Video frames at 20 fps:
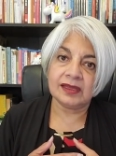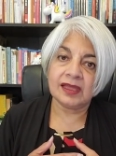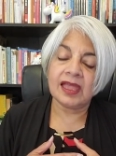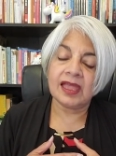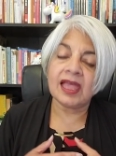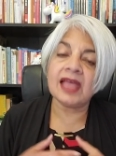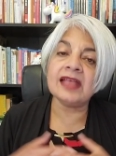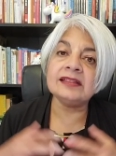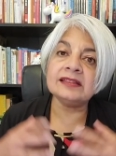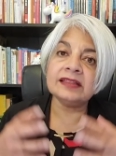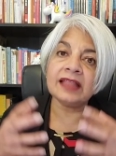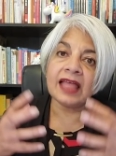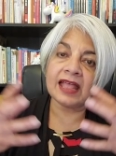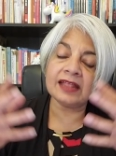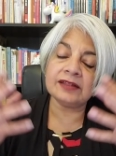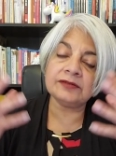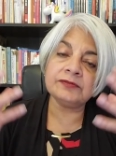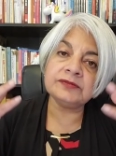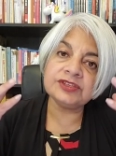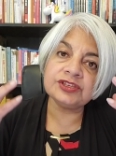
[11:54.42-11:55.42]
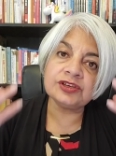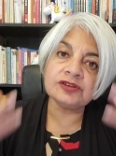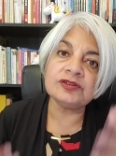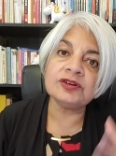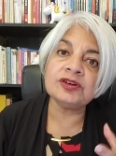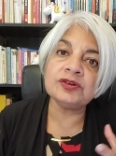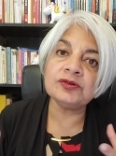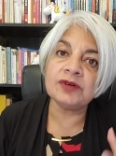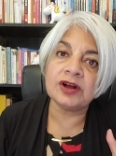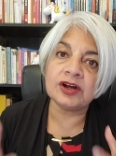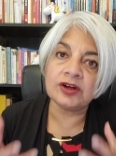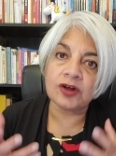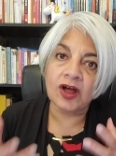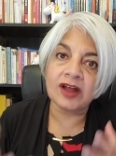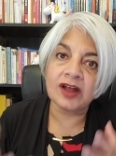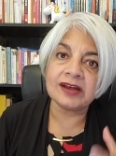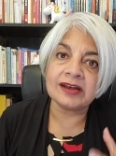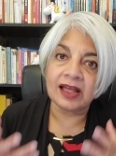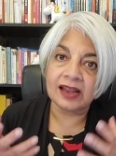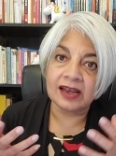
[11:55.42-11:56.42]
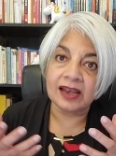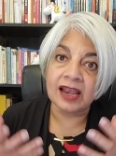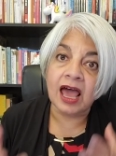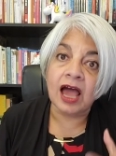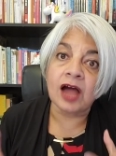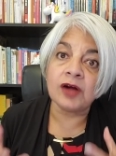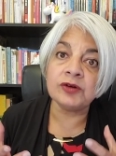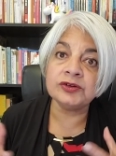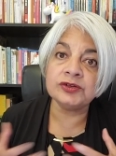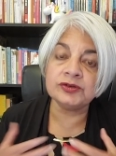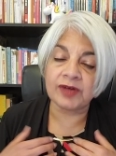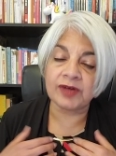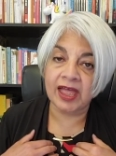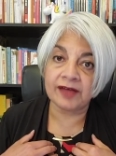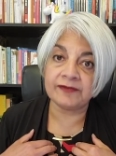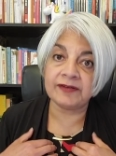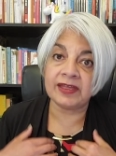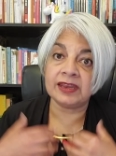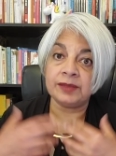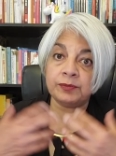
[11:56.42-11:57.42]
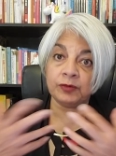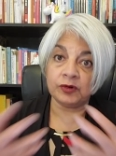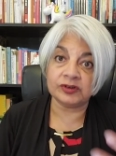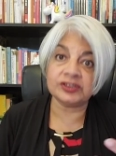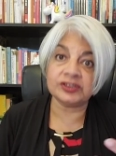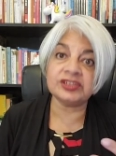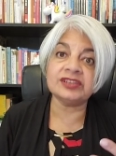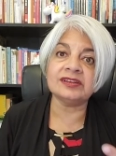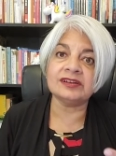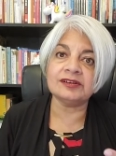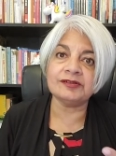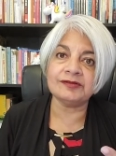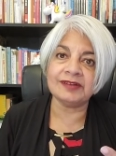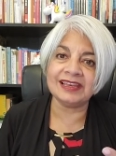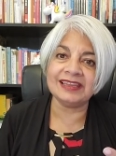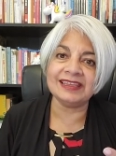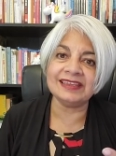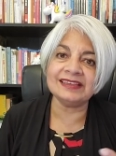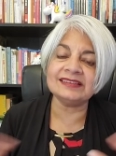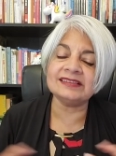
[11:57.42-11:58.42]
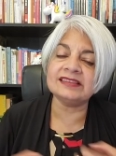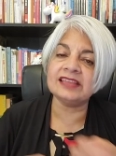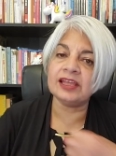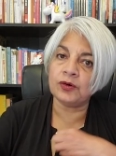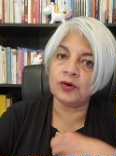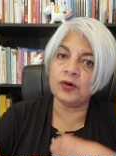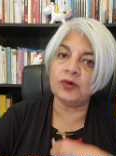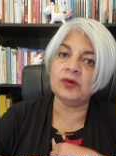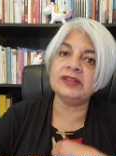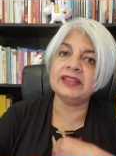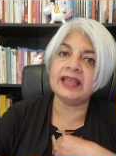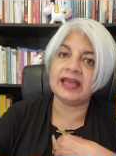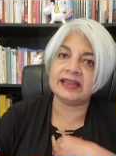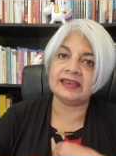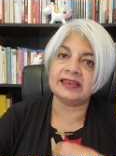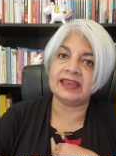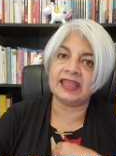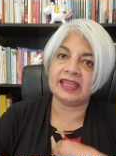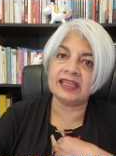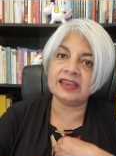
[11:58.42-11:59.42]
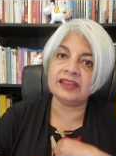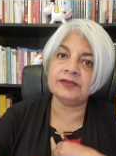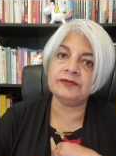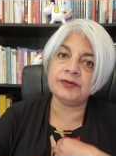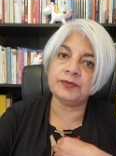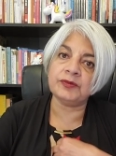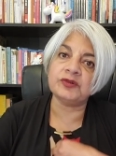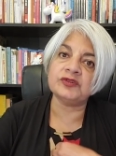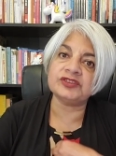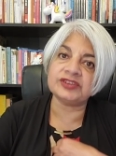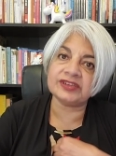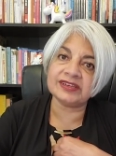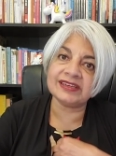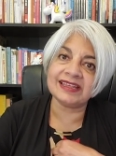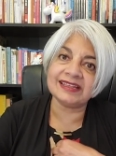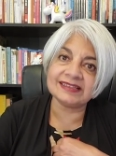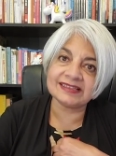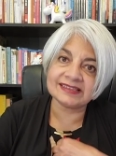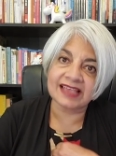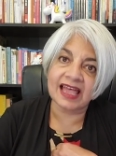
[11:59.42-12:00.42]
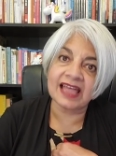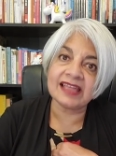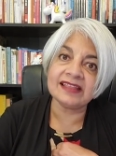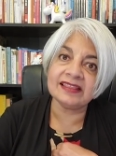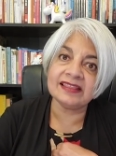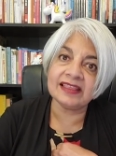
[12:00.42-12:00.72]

and and children who are not allowed to have an emotional release they hold that negative emotion inside